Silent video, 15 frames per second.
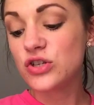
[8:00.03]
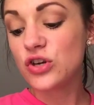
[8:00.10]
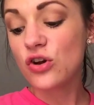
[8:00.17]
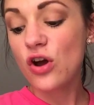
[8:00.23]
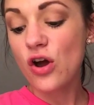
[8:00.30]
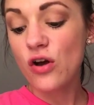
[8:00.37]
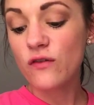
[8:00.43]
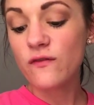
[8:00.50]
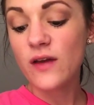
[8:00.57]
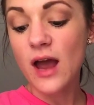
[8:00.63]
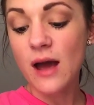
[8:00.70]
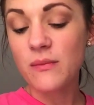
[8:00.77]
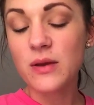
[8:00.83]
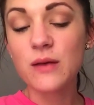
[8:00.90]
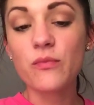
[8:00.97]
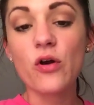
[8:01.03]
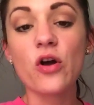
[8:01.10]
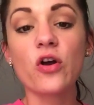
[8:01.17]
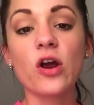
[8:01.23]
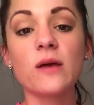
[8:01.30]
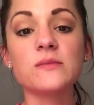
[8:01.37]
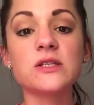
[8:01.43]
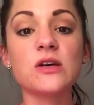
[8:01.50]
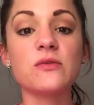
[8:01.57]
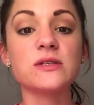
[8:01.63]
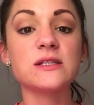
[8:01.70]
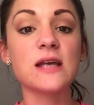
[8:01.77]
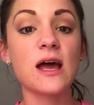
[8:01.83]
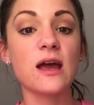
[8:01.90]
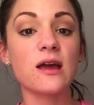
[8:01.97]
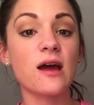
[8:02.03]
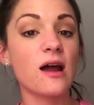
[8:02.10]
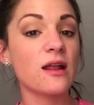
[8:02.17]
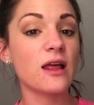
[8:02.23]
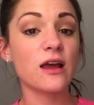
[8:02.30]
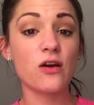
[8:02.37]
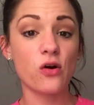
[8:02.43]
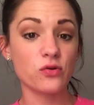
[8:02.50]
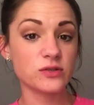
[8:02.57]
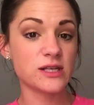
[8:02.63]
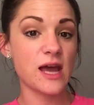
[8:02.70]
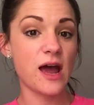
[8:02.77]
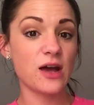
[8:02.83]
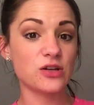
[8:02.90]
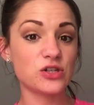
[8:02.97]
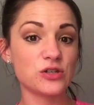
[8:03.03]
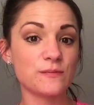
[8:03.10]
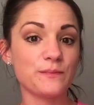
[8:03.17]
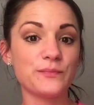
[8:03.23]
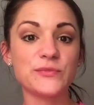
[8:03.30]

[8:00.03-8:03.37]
do your own VIP program. So it's like kind of like Kohl's Cash.